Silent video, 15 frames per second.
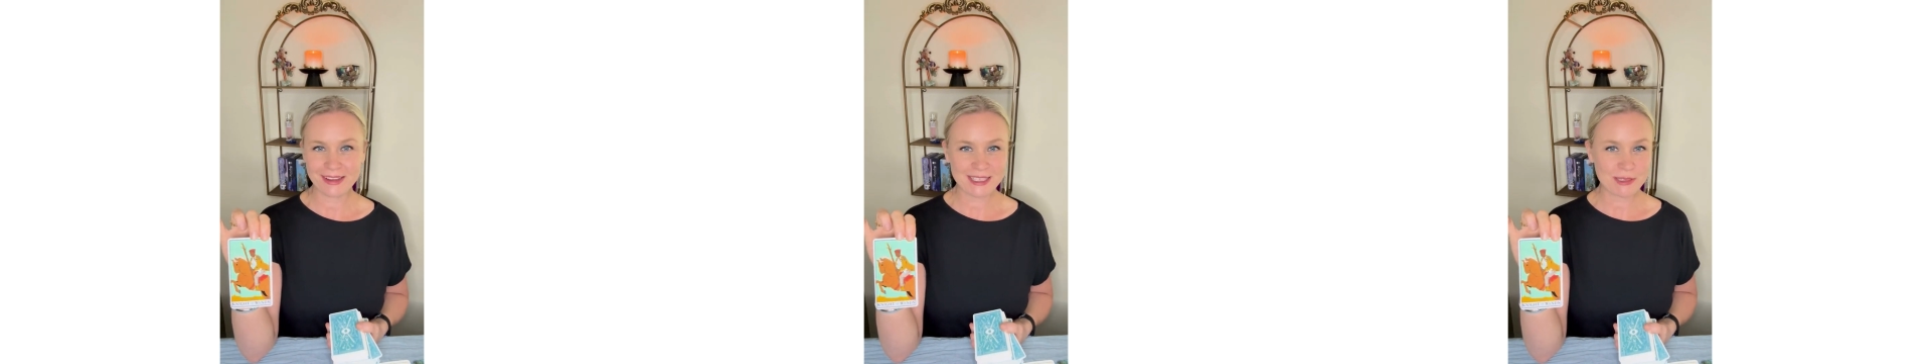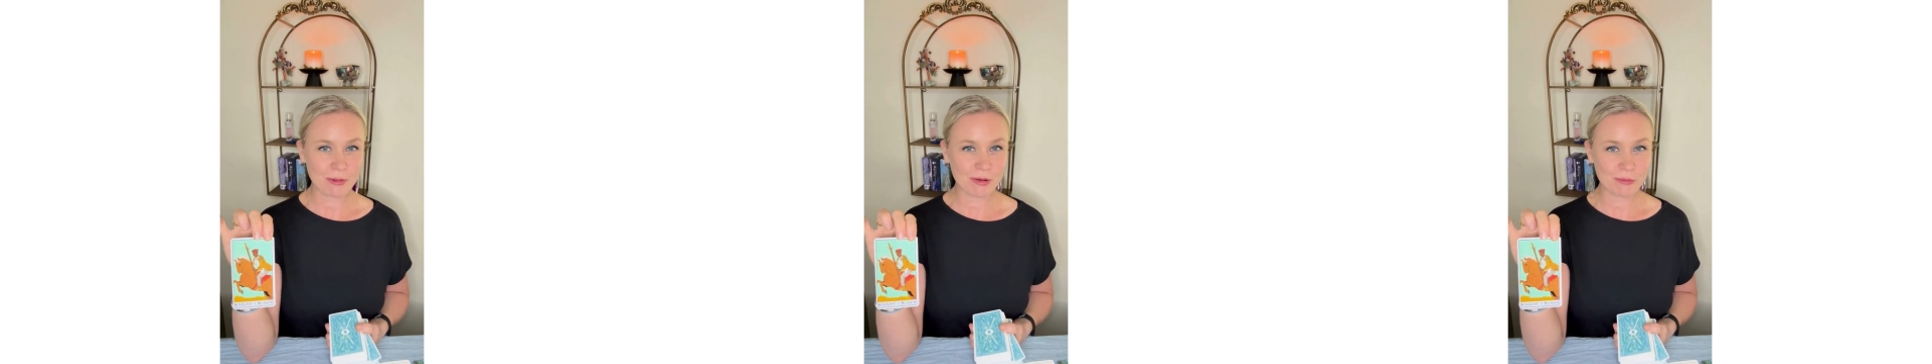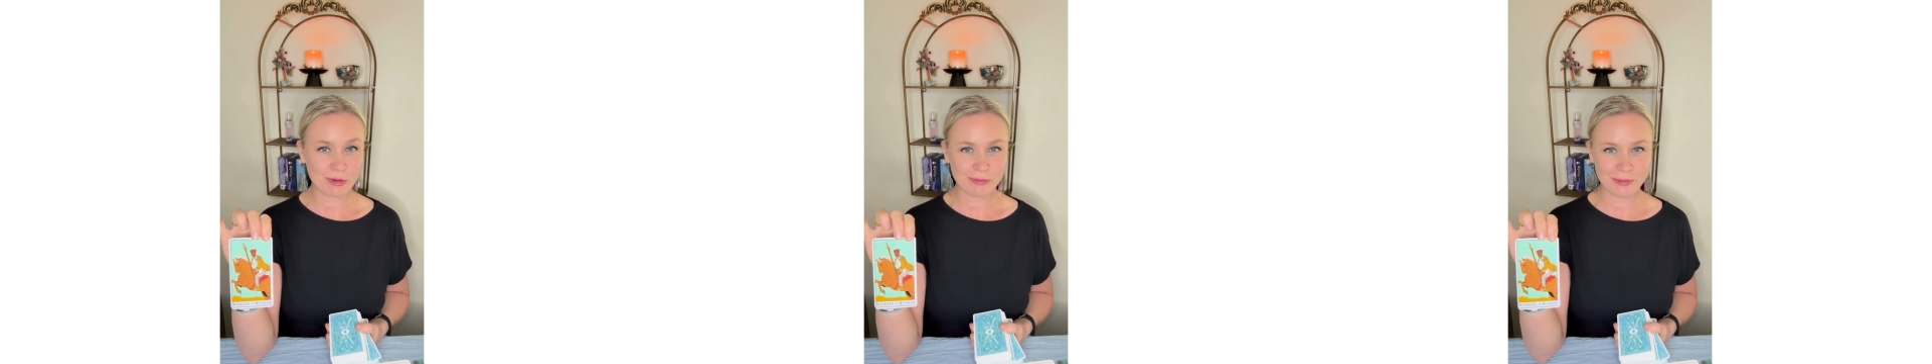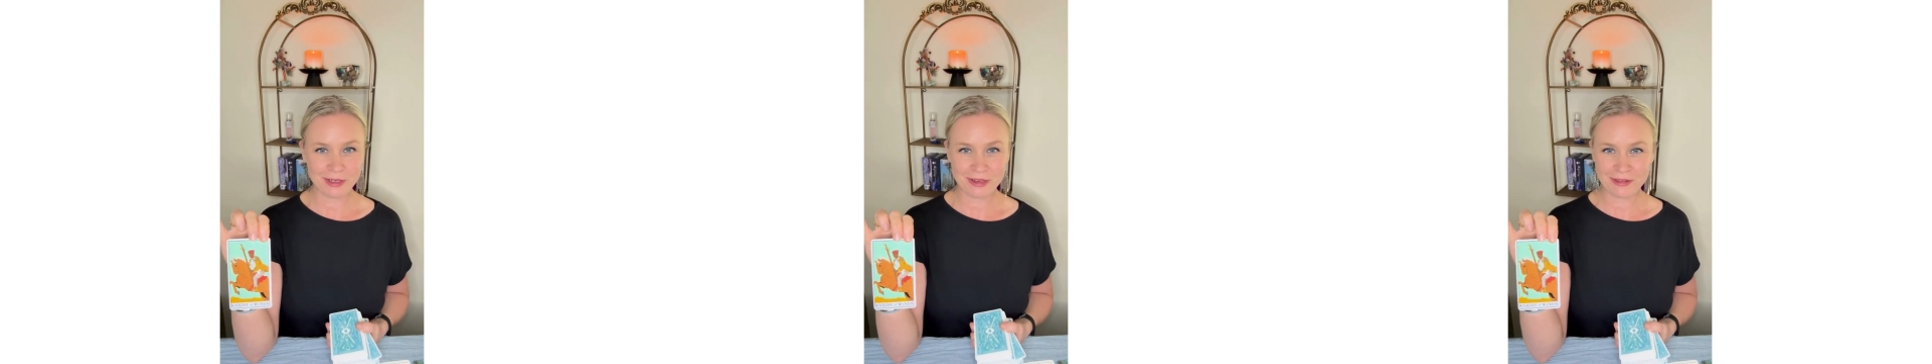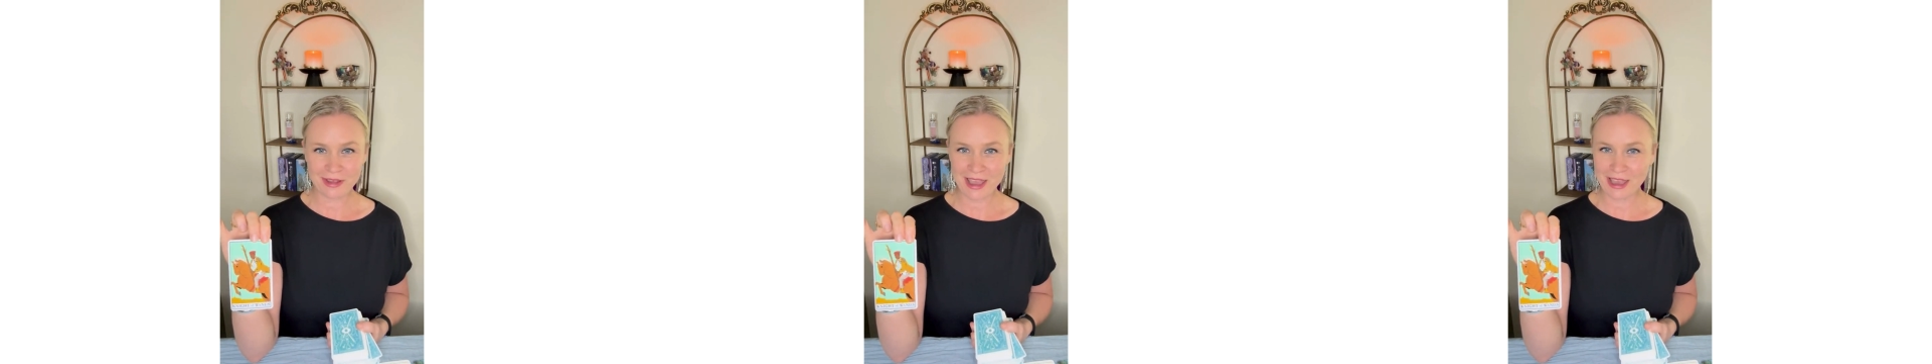It's about movement
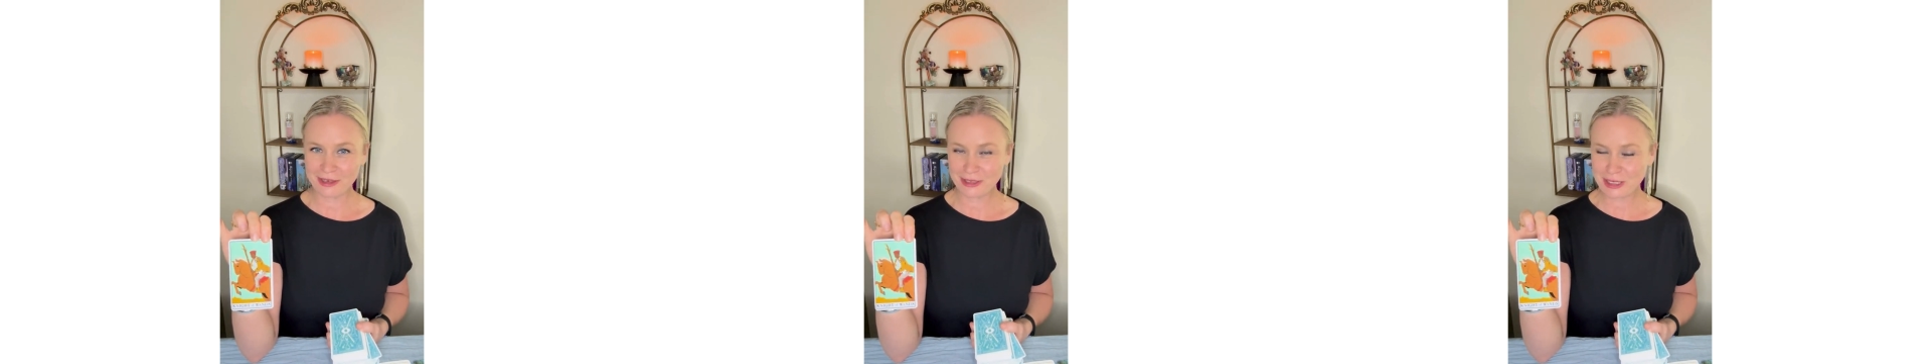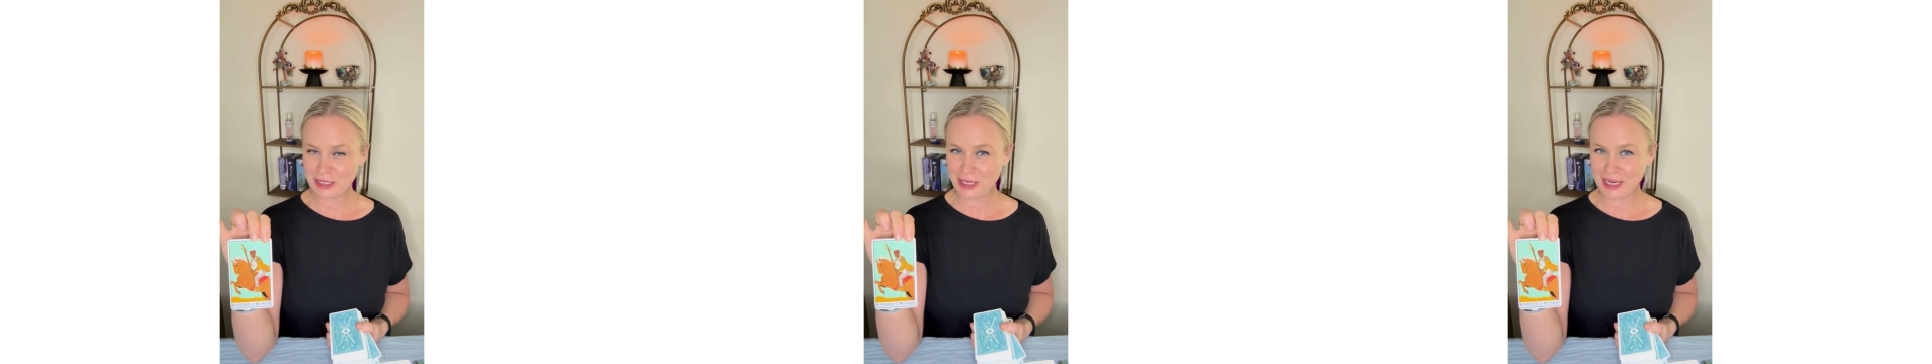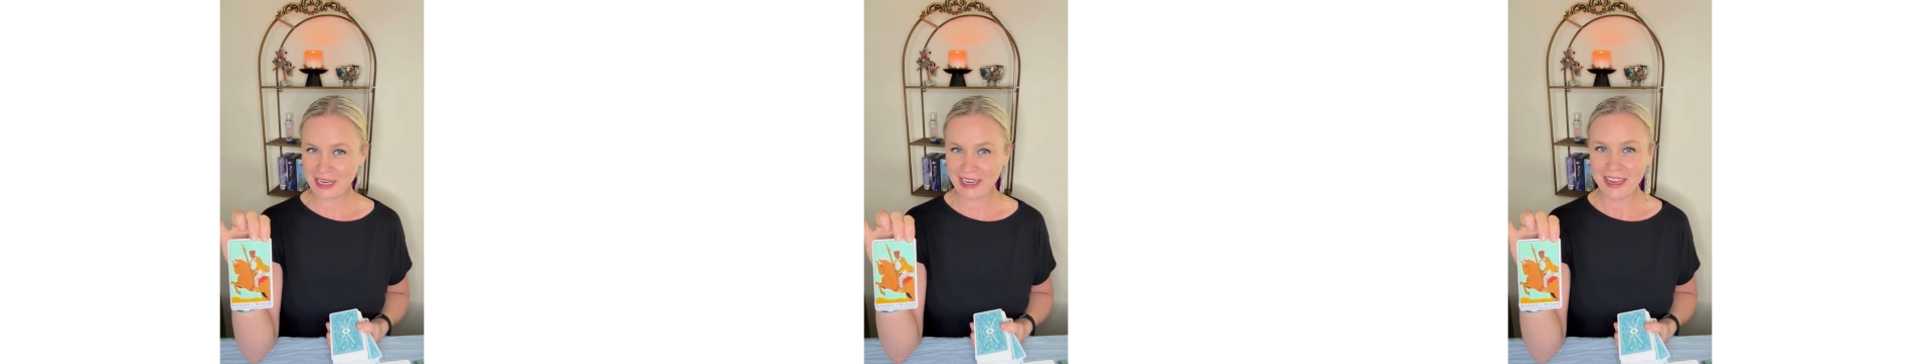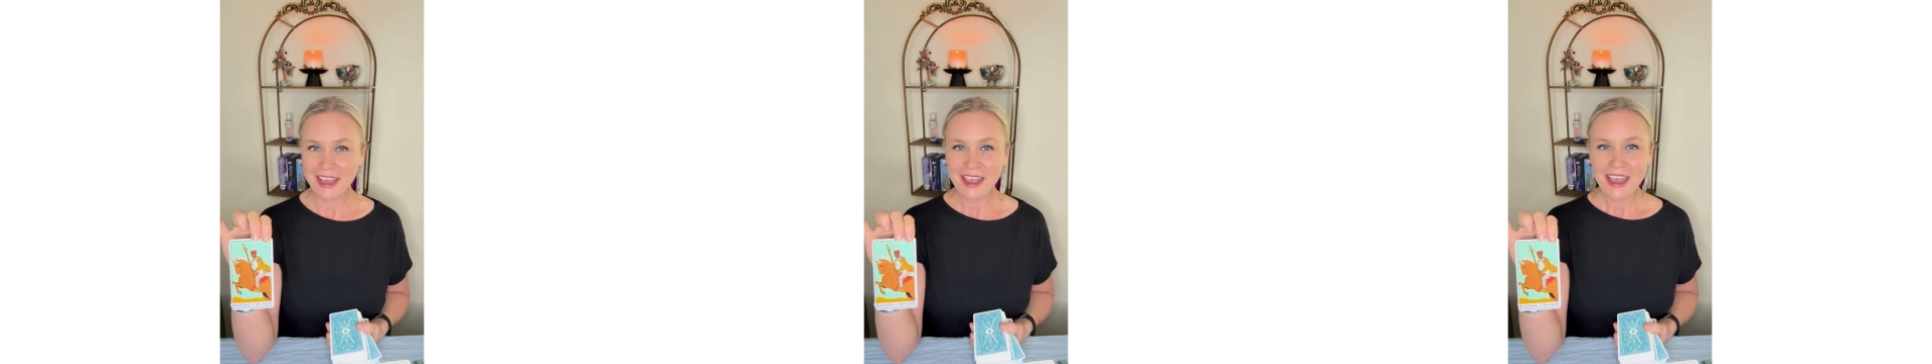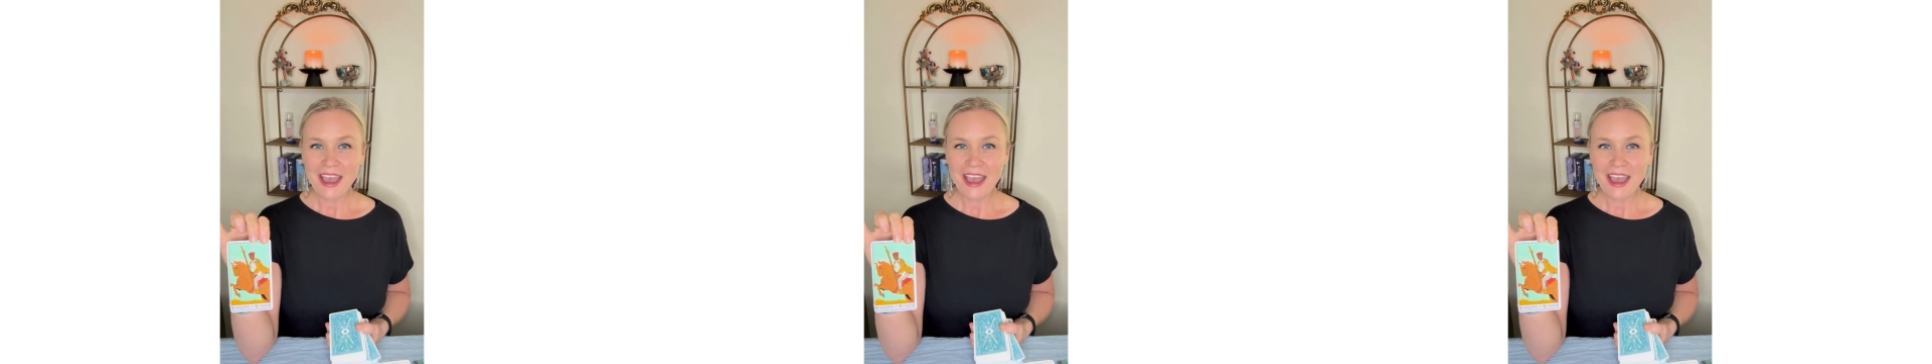of energy.